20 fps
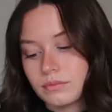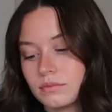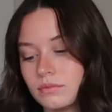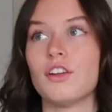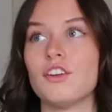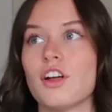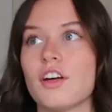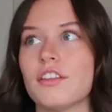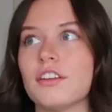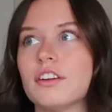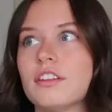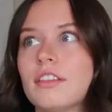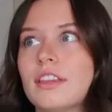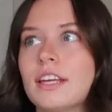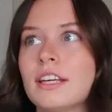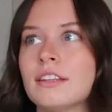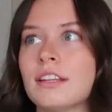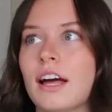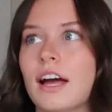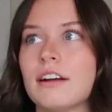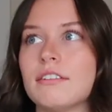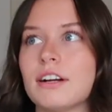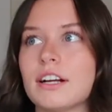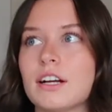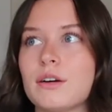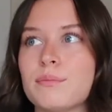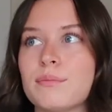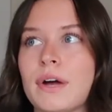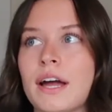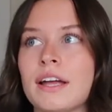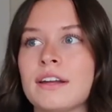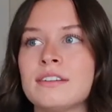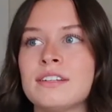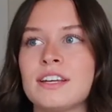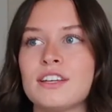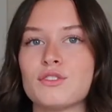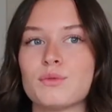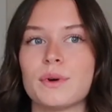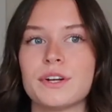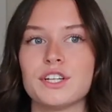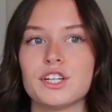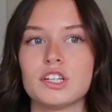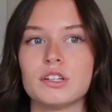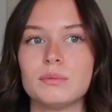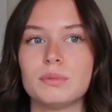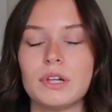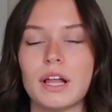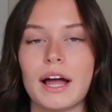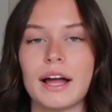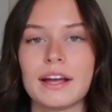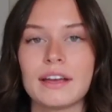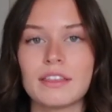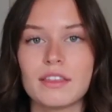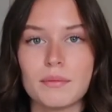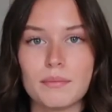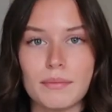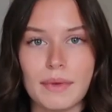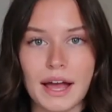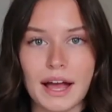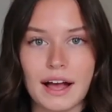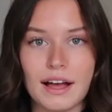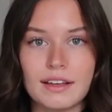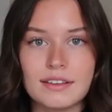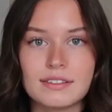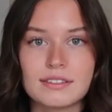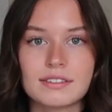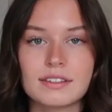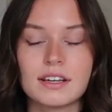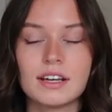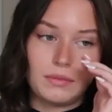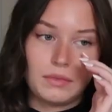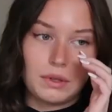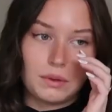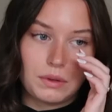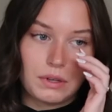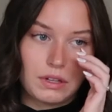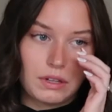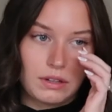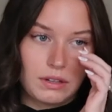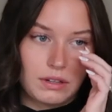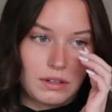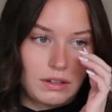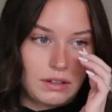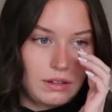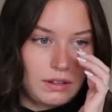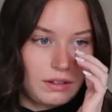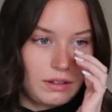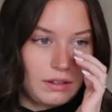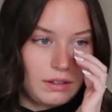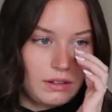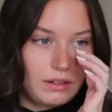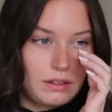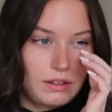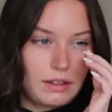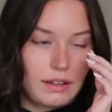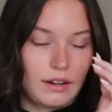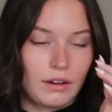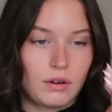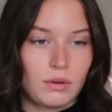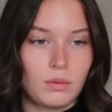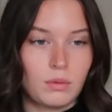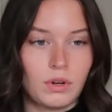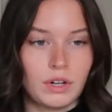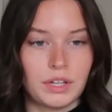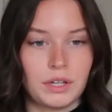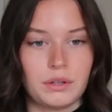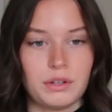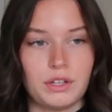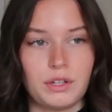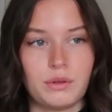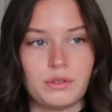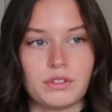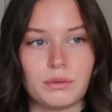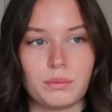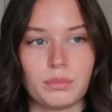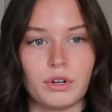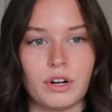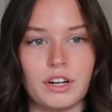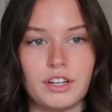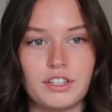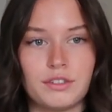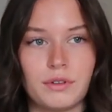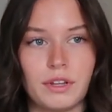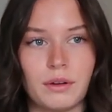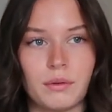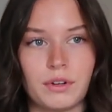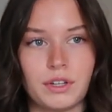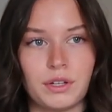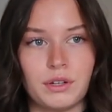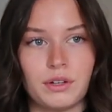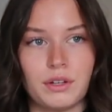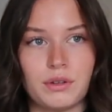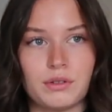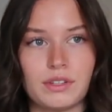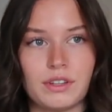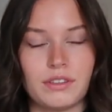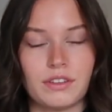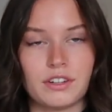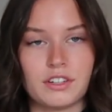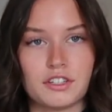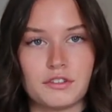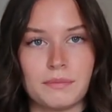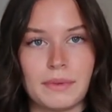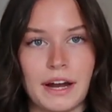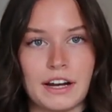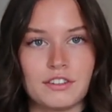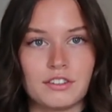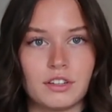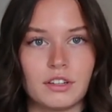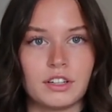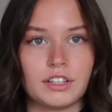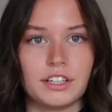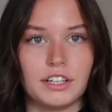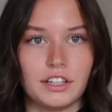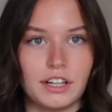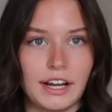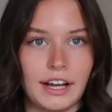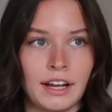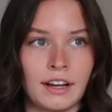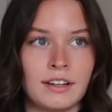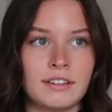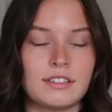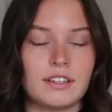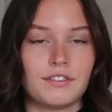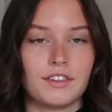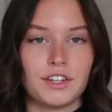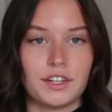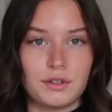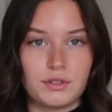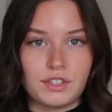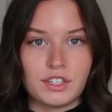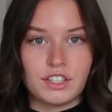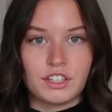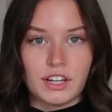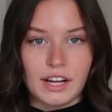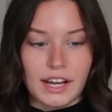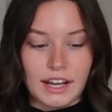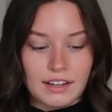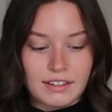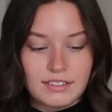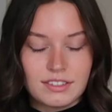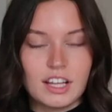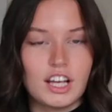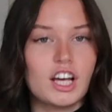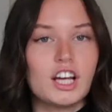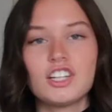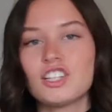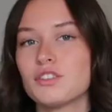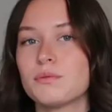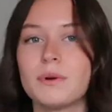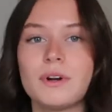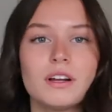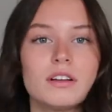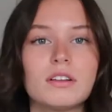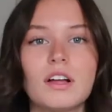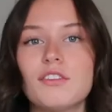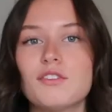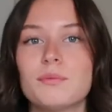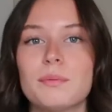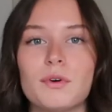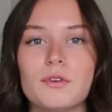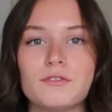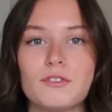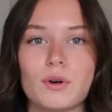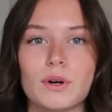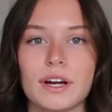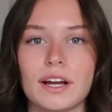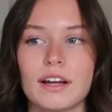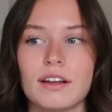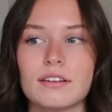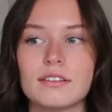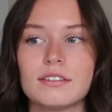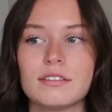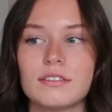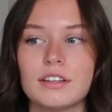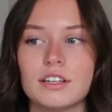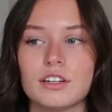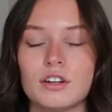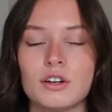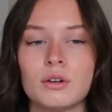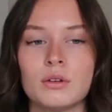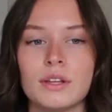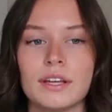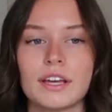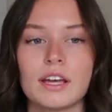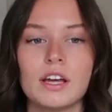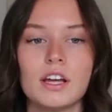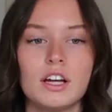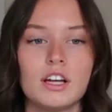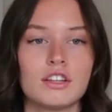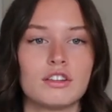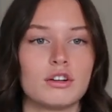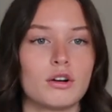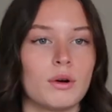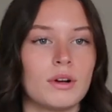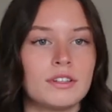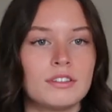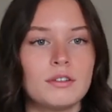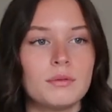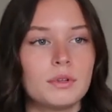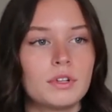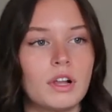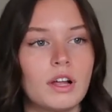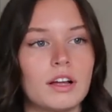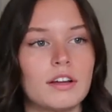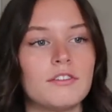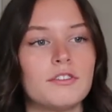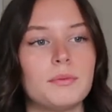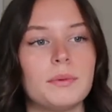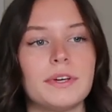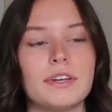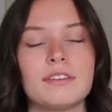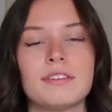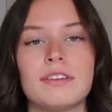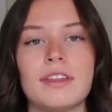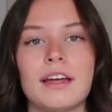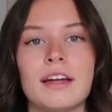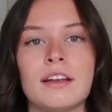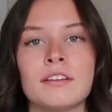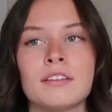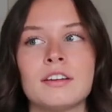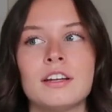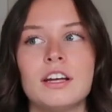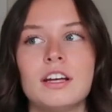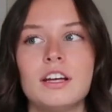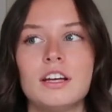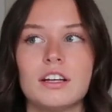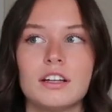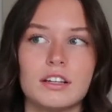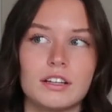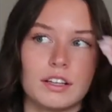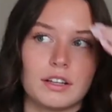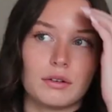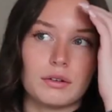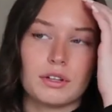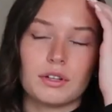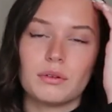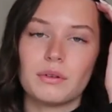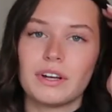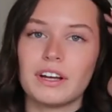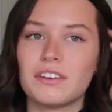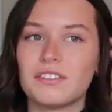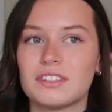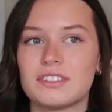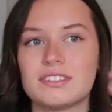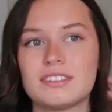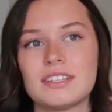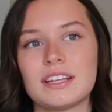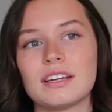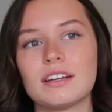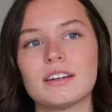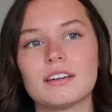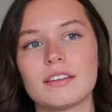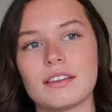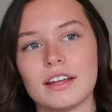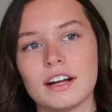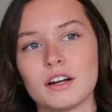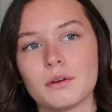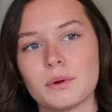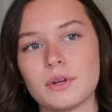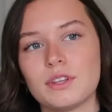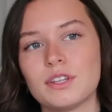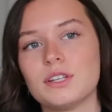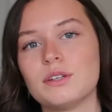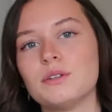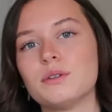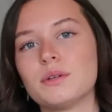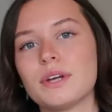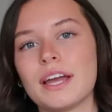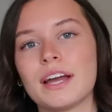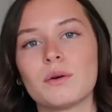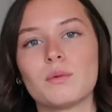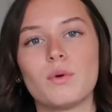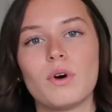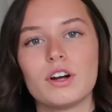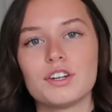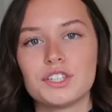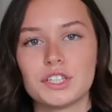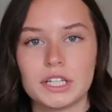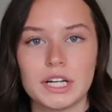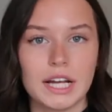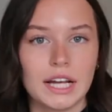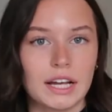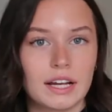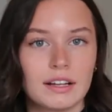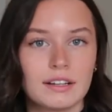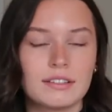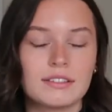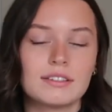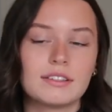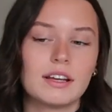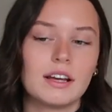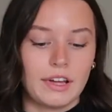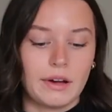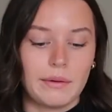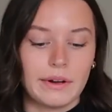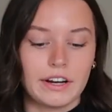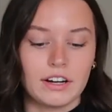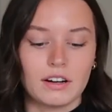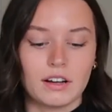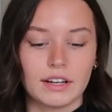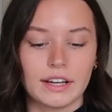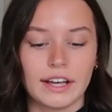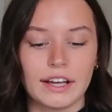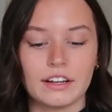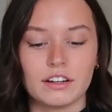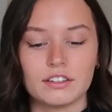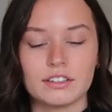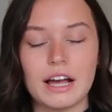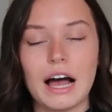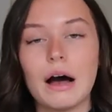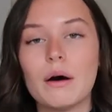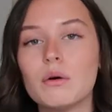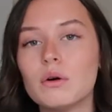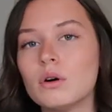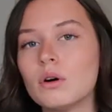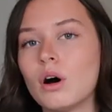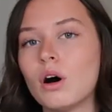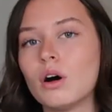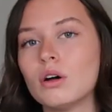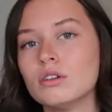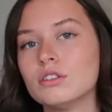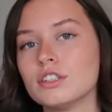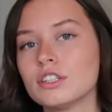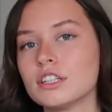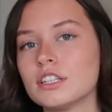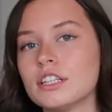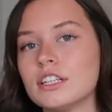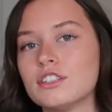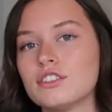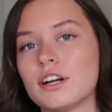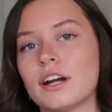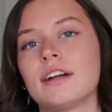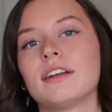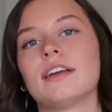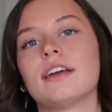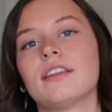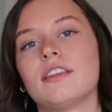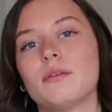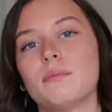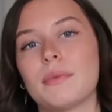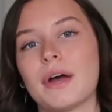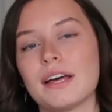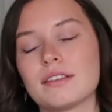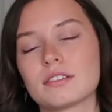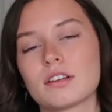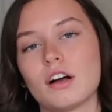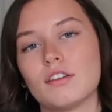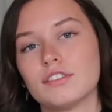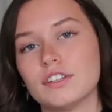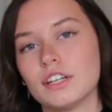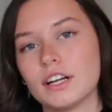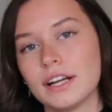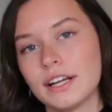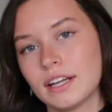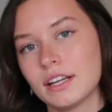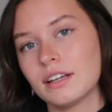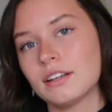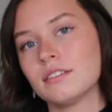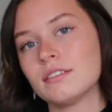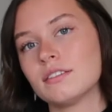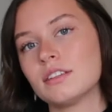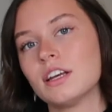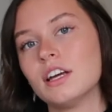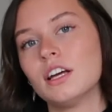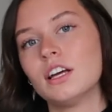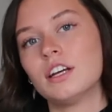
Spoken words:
Another thing that I recommend is when you're applying the mask, they don't want you to use a brush. They want you to use either a spatula or your hands. If you're using your hands, just put on gloves beforehand, you know, like throw on some gloves, because then, you know, you don't have a sink there with you. You can't wash your hands. That way you're not getting your towel all dirty trying to get the mask off your hands.